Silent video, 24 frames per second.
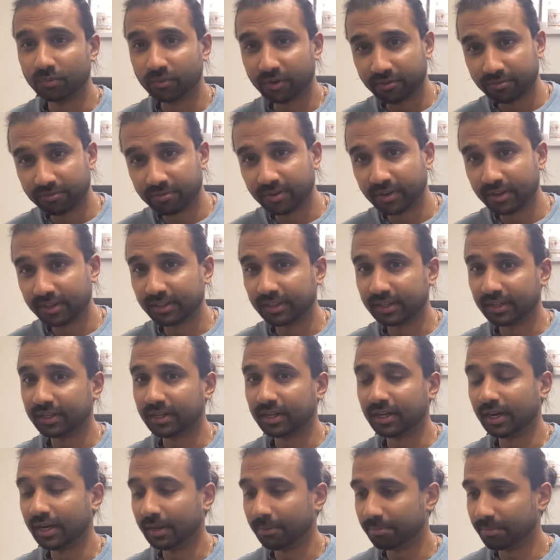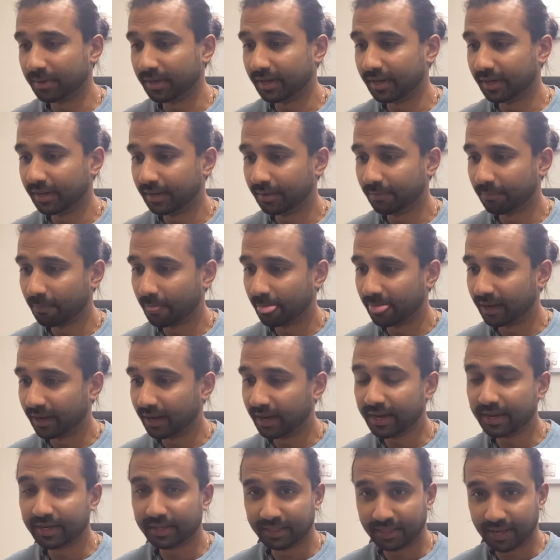with clip
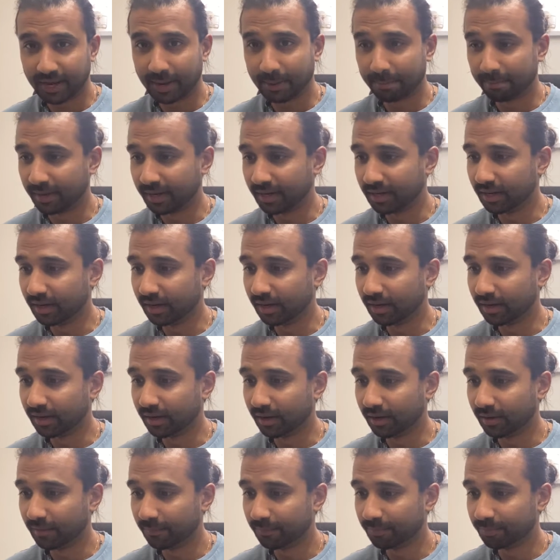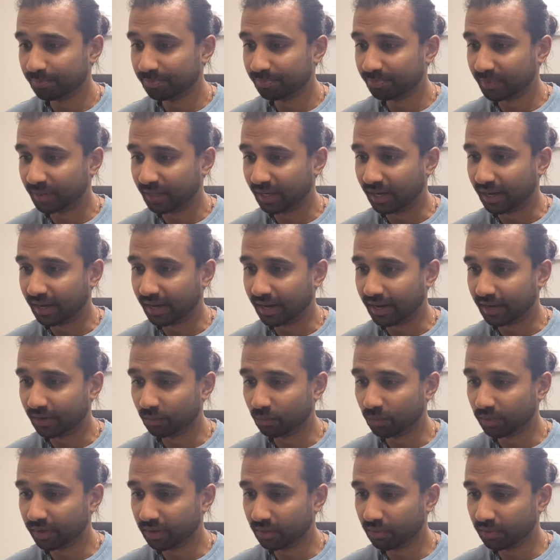A that I made earlier. And
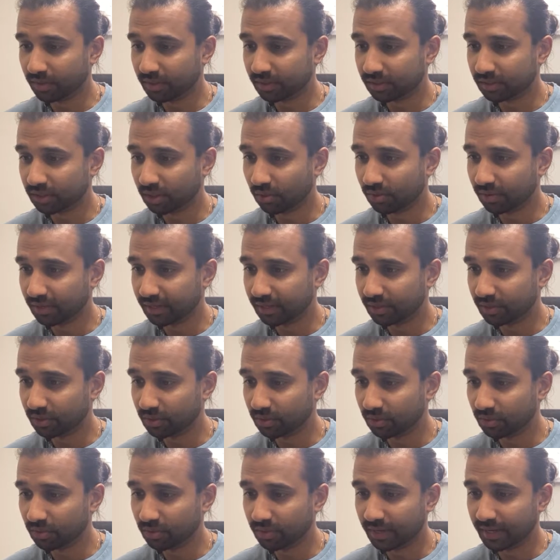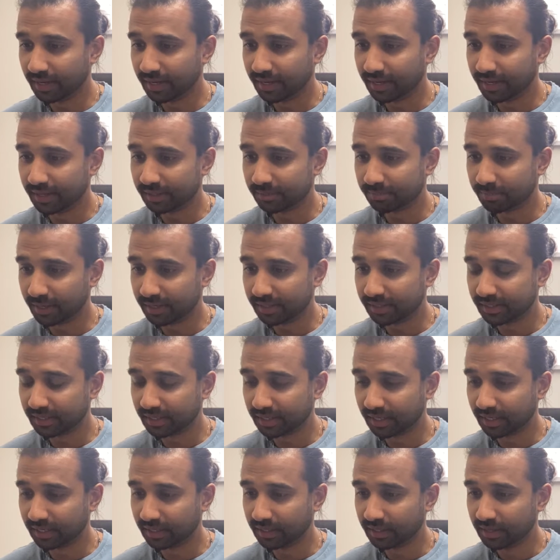what you want to totally do is
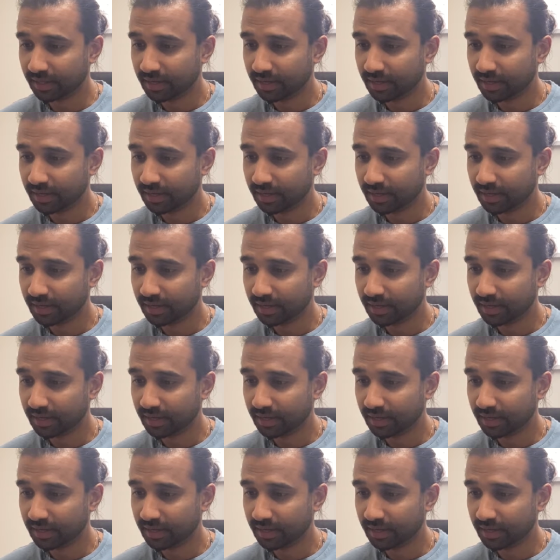basically